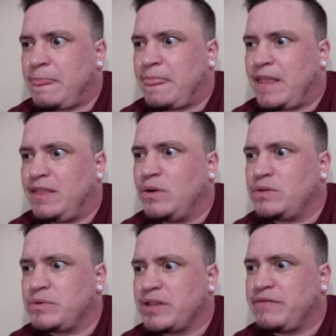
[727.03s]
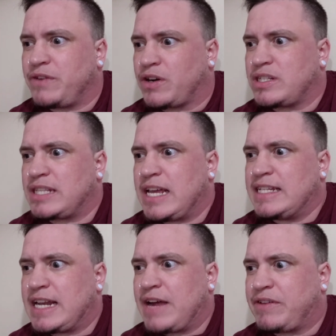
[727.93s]
those were the first things,
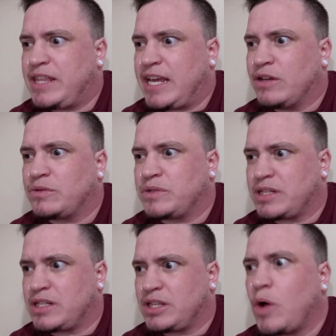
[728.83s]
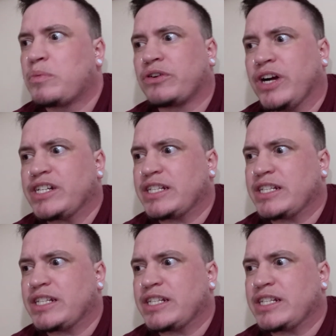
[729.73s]
and everything else was a slow progression.